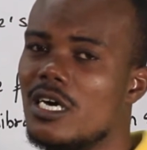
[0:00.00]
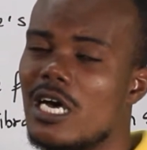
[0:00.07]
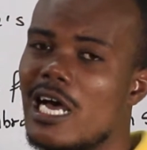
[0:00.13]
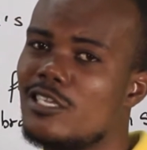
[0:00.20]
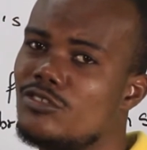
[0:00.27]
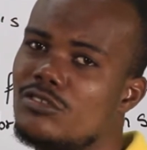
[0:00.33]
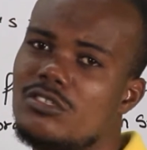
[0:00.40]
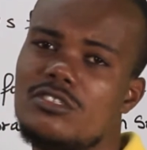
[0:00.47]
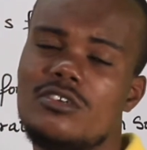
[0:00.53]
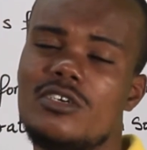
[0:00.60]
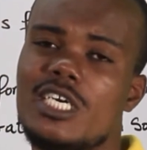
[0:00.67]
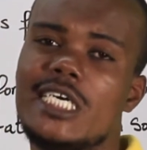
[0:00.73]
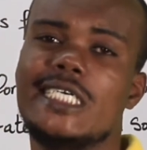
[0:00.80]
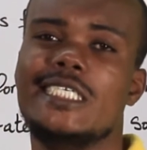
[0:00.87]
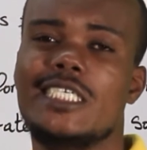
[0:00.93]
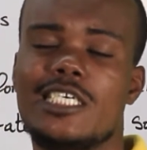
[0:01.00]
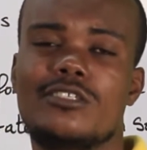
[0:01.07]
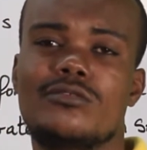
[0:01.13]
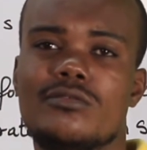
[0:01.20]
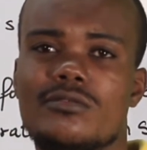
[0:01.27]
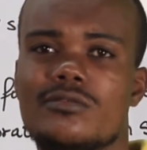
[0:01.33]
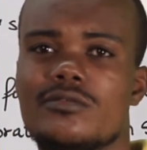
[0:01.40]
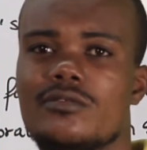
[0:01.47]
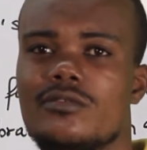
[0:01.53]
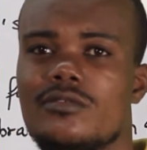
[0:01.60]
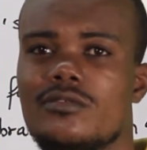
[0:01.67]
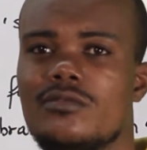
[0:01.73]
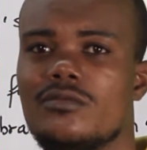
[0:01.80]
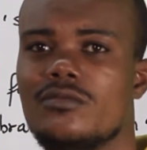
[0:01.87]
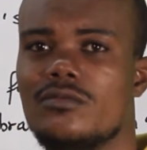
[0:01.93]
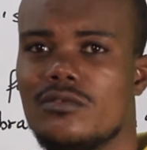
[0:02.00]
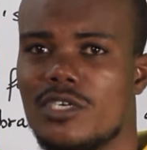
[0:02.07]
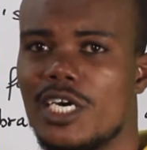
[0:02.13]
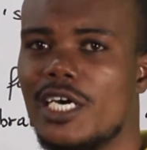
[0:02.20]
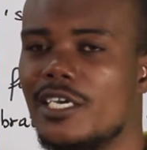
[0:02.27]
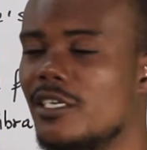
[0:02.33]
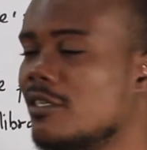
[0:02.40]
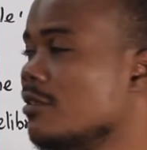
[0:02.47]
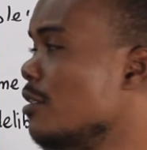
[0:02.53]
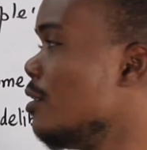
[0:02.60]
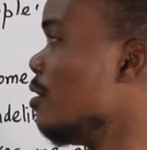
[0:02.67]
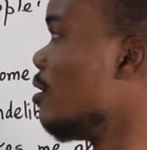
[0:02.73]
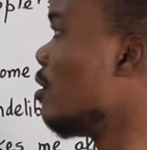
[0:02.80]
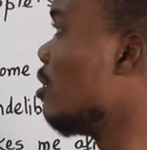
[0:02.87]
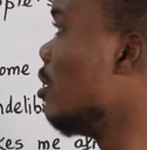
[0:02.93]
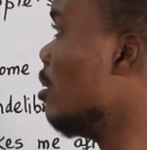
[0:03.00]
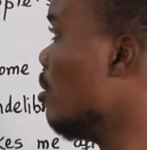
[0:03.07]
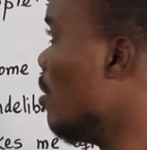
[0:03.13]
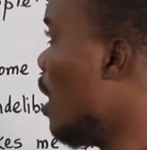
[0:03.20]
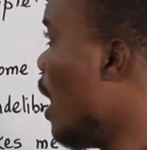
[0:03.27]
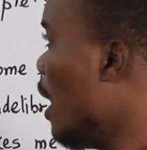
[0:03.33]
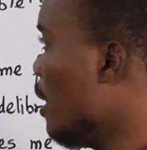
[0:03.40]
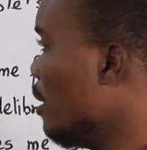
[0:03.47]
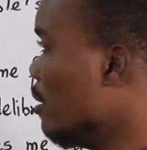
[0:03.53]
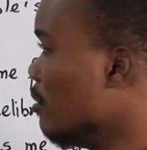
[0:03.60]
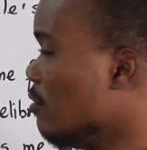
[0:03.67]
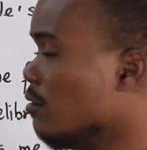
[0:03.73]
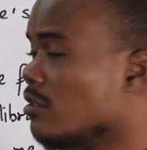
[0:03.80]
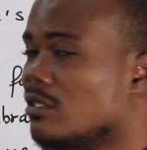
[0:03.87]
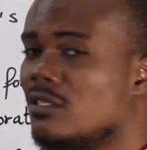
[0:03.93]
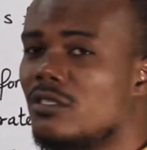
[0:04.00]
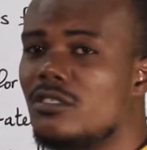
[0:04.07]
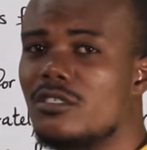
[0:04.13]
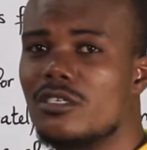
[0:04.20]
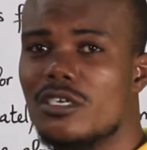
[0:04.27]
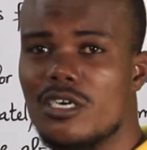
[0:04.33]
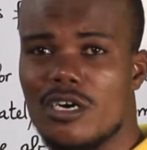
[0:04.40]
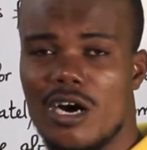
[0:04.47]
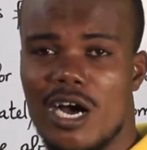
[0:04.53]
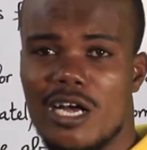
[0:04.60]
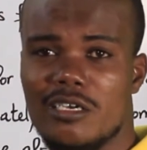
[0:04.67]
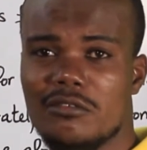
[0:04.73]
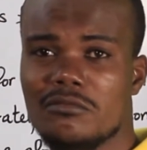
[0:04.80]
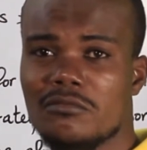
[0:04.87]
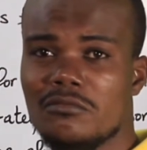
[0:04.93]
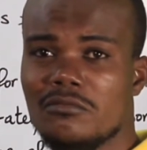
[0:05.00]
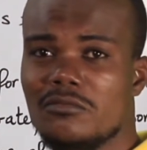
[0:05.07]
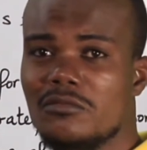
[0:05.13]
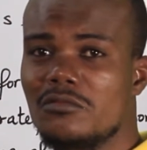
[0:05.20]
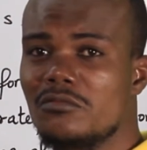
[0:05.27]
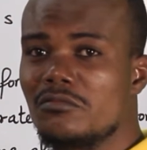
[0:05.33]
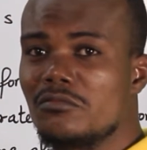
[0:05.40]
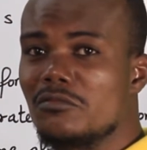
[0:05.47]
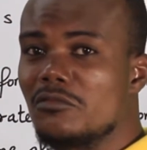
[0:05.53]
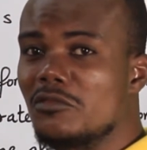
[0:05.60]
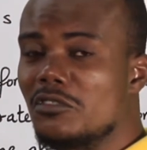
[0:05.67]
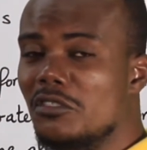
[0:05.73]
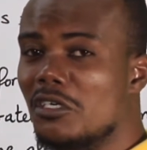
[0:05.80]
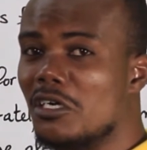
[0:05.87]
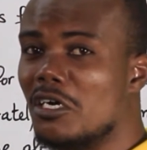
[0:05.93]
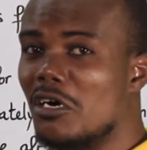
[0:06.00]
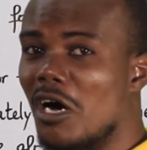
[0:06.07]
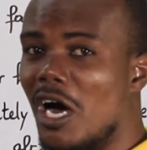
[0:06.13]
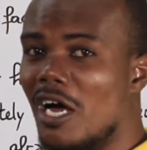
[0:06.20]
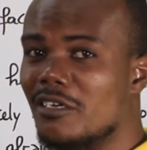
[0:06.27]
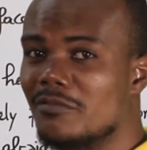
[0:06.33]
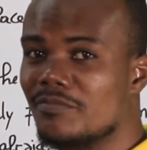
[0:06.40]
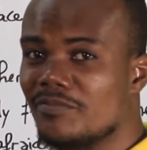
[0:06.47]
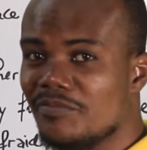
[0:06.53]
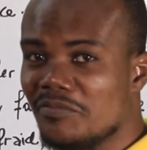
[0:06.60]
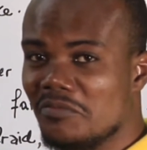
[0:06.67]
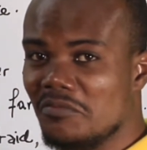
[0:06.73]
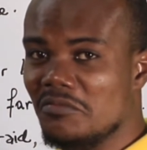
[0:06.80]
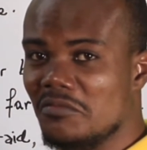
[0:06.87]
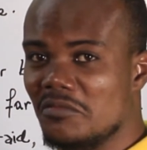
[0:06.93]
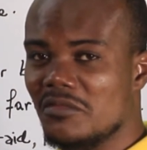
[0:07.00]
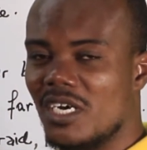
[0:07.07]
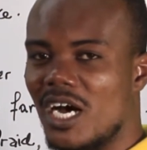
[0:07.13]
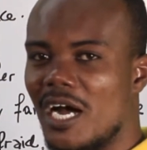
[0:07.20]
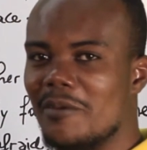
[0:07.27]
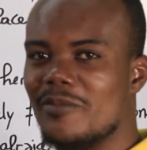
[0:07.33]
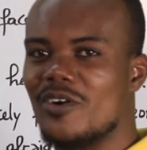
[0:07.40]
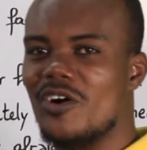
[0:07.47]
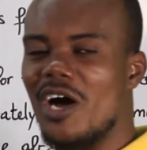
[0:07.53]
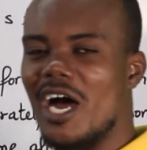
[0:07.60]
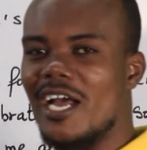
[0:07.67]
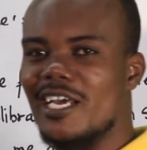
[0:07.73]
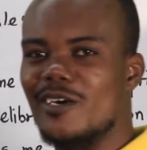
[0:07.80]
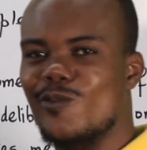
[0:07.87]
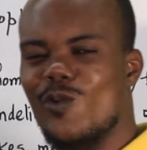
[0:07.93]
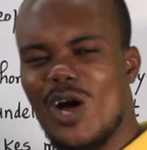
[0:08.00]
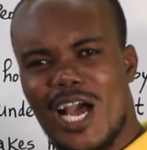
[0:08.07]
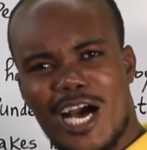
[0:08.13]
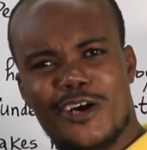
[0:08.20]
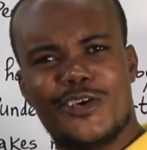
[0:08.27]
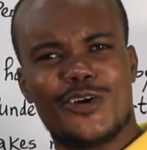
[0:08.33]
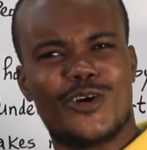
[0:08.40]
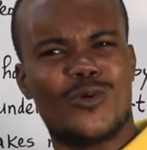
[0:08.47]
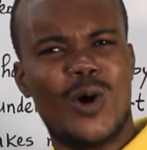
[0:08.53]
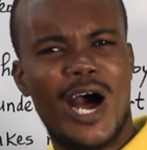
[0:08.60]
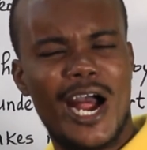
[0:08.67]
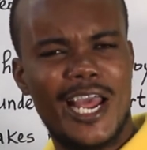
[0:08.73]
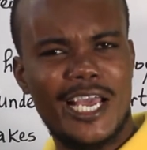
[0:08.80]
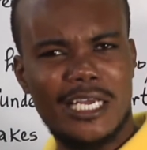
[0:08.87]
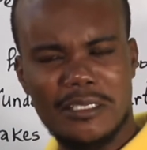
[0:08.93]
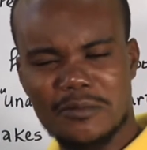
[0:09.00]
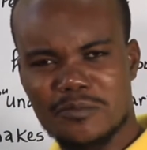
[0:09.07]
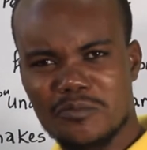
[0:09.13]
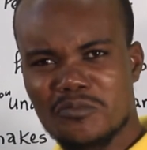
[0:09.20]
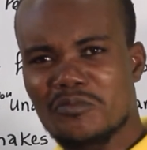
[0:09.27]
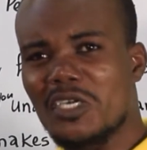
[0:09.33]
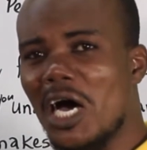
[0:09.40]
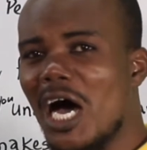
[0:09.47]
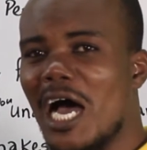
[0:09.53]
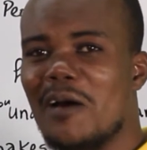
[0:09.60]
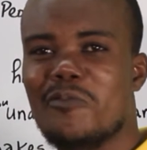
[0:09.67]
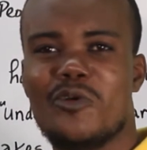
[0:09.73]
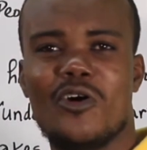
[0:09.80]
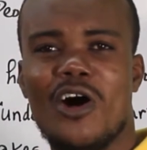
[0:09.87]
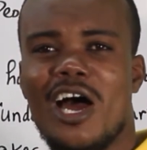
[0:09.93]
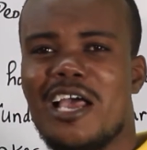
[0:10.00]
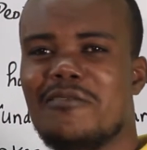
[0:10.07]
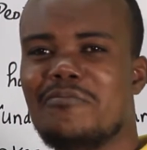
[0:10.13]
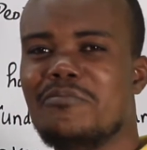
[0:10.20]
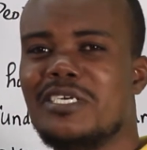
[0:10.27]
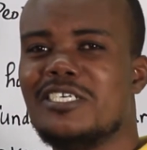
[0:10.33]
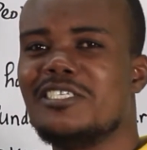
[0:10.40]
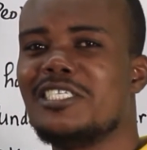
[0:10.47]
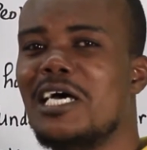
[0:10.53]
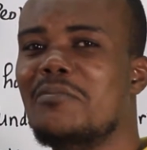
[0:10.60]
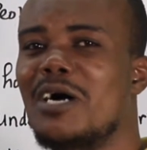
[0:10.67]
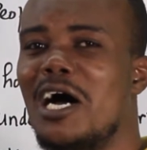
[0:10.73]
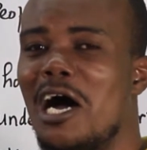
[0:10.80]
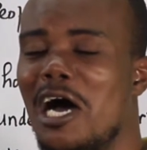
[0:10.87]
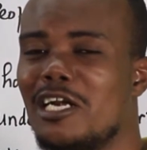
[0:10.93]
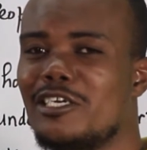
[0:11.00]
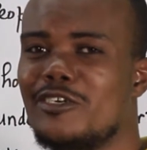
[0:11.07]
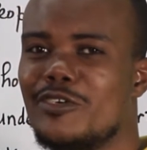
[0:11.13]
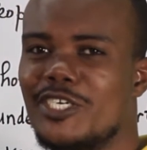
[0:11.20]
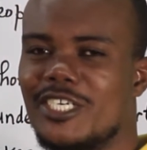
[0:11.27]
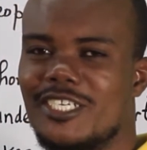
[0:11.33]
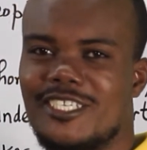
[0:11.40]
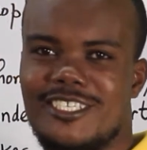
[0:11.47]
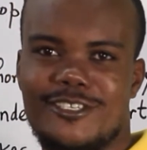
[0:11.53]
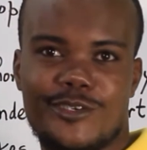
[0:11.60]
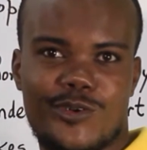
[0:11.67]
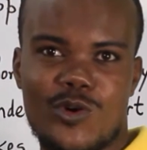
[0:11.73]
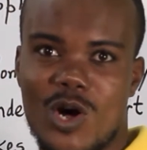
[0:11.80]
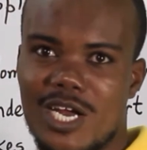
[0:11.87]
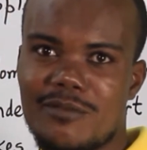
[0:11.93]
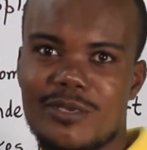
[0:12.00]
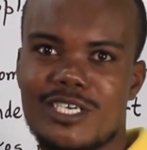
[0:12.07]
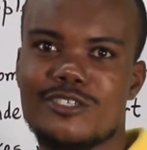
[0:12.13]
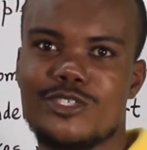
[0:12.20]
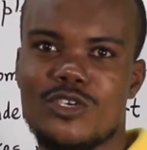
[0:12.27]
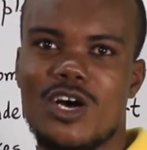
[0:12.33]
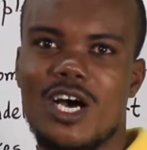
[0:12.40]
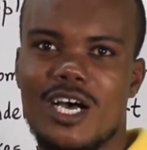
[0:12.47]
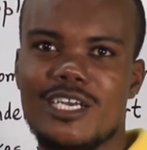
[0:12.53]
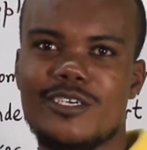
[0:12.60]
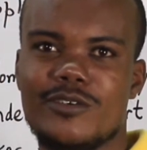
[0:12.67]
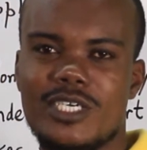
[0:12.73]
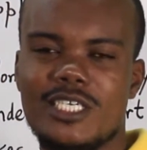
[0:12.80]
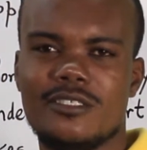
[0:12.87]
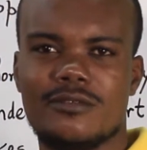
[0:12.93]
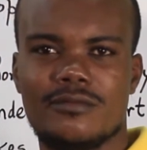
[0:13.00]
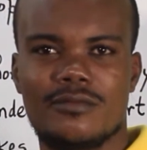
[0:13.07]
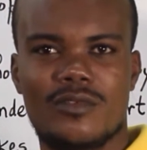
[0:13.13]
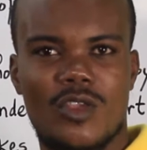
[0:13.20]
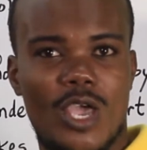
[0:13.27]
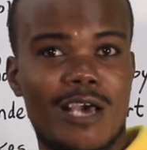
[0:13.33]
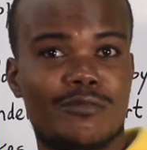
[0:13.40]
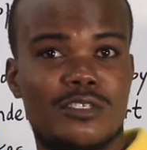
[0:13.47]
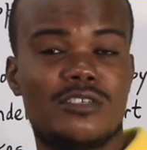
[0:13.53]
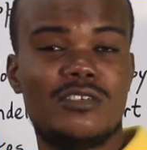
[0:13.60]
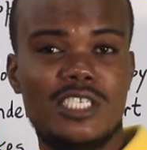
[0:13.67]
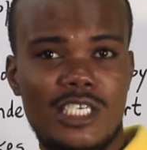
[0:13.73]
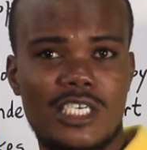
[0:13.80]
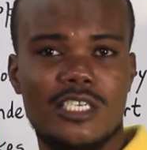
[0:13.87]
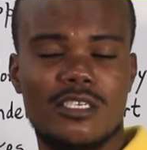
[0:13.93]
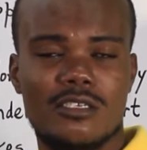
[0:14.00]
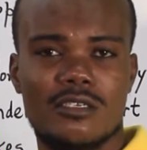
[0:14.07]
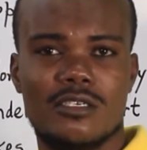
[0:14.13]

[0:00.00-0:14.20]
Adulte yo crier tout. Okay. Cry. You cry. You cry. I'm crying. Why are you crying? I'm crying because I'm hungry. You crying because you're hungry? You have to eat.